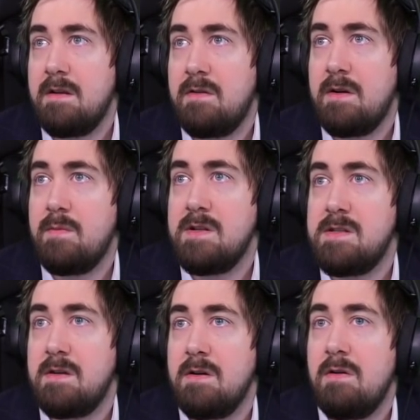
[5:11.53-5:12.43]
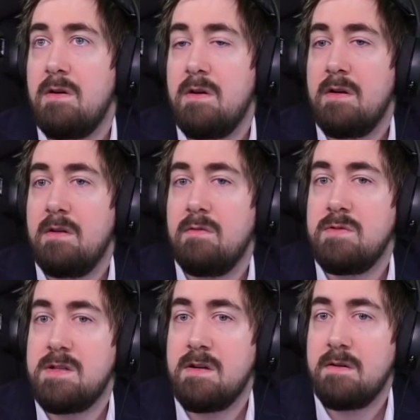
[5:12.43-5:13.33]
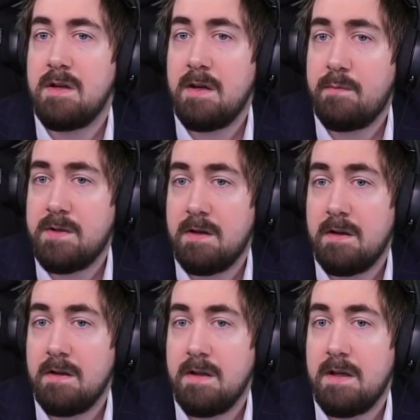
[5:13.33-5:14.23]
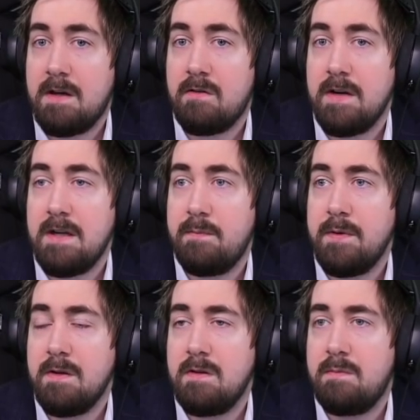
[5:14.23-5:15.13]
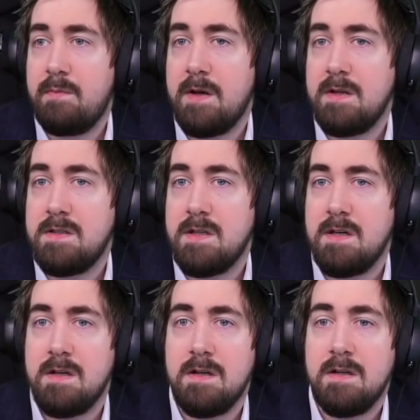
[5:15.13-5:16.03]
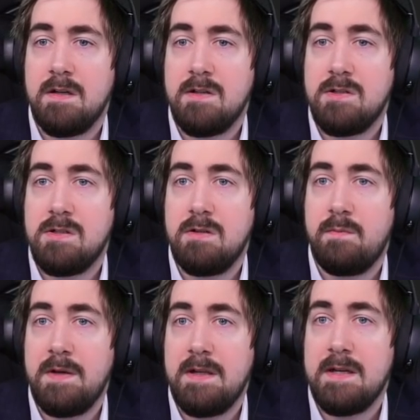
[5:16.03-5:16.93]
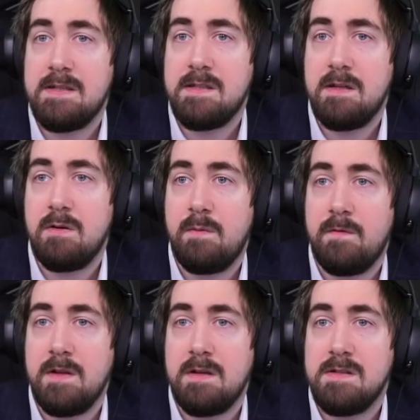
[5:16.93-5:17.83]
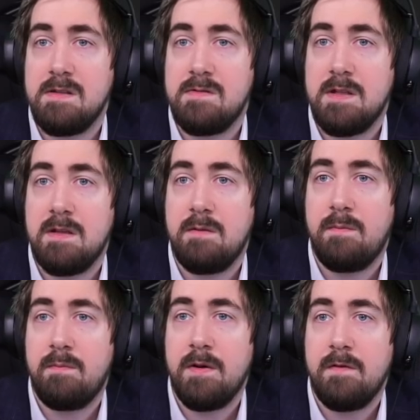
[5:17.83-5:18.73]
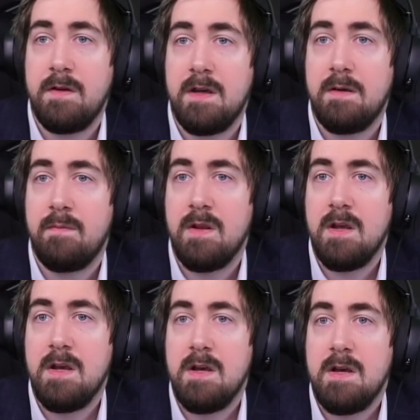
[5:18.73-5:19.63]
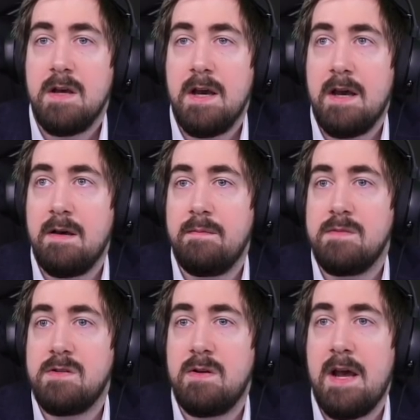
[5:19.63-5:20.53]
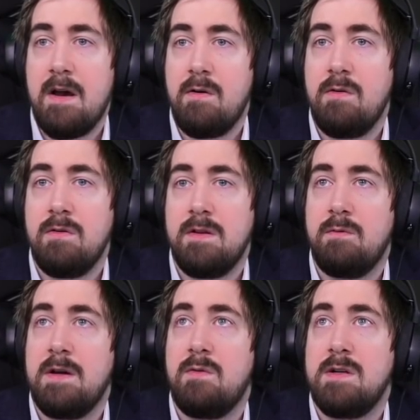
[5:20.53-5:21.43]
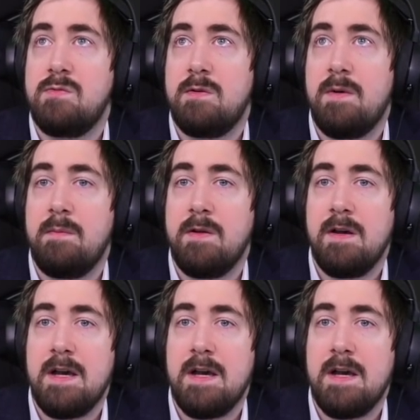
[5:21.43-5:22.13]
3 months ago. It was not a particularly great build, but should be next league, hopefully, because they've said they're buffing it. So now, the way it works with my build